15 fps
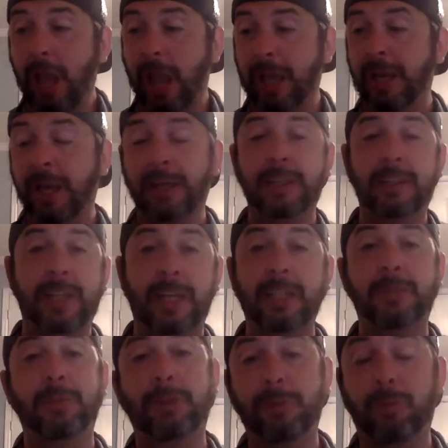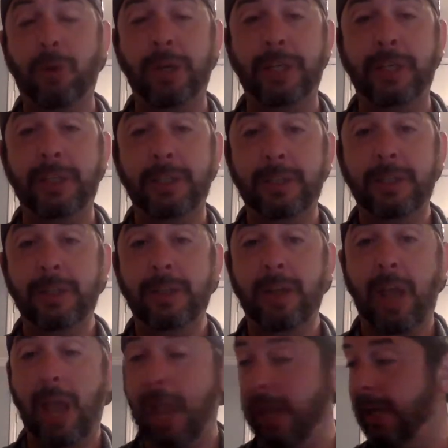And on the days with 20
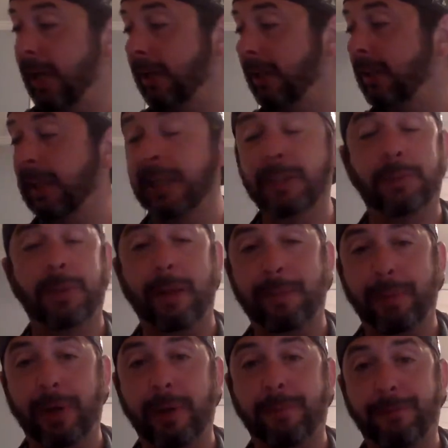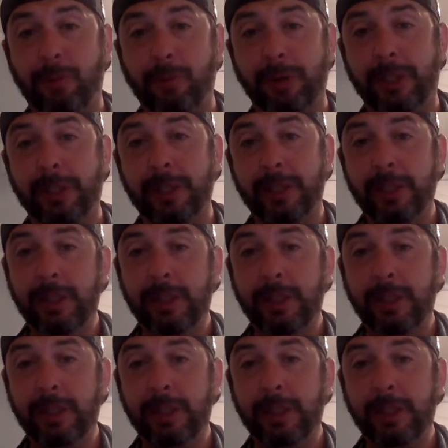and on the days where they put up 40,